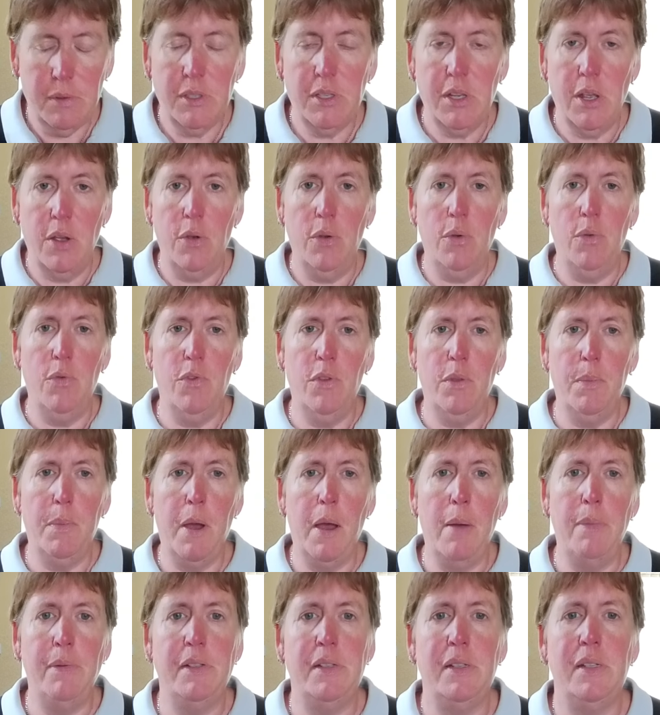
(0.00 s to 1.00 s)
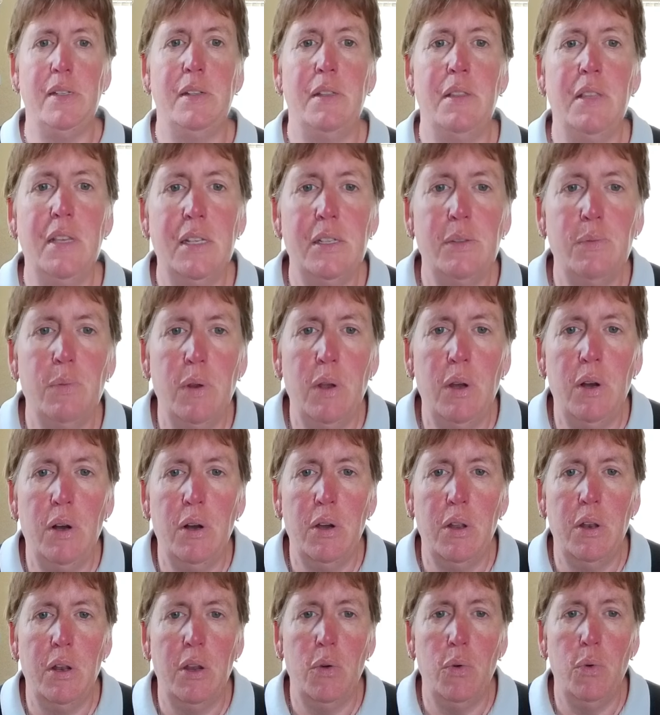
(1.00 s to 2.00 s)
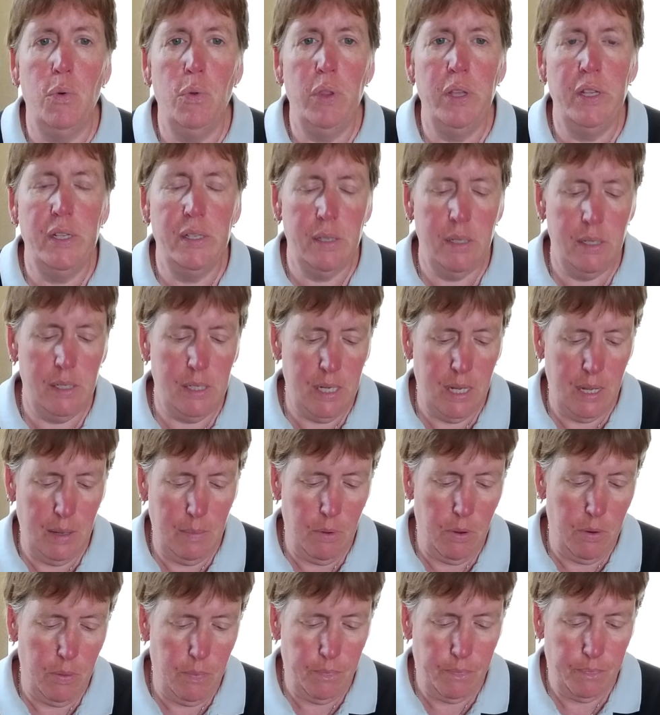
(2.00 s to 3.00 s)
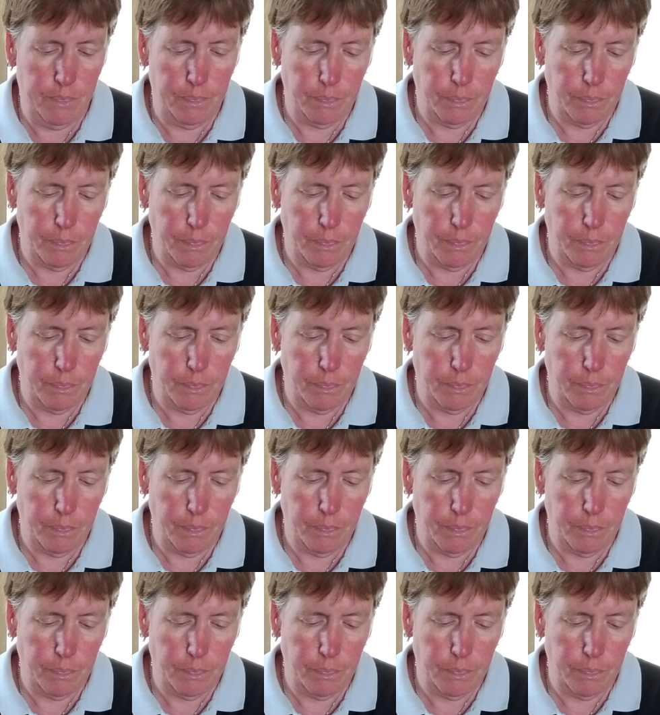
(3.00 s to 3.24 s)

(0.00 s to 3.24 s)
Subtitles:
So for the purposes of this, we are going to call this Demon,